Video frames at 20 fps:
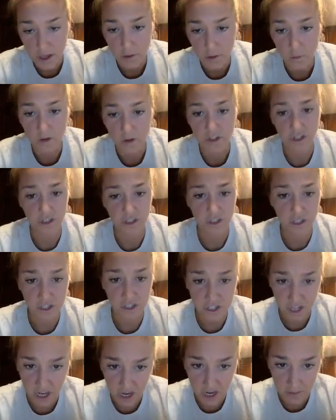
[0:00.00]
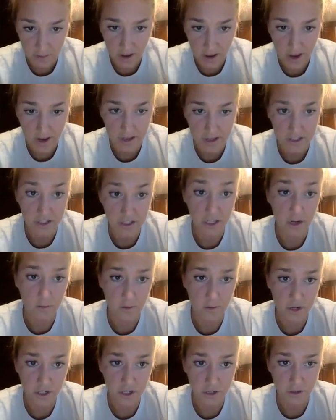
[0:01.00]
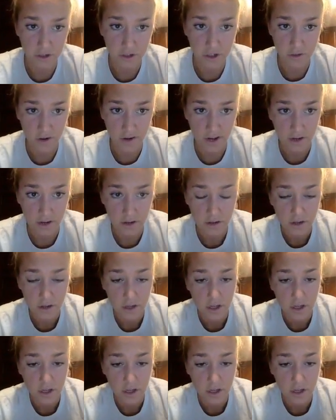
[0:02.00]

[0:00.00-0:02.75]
which is the same as the original strand.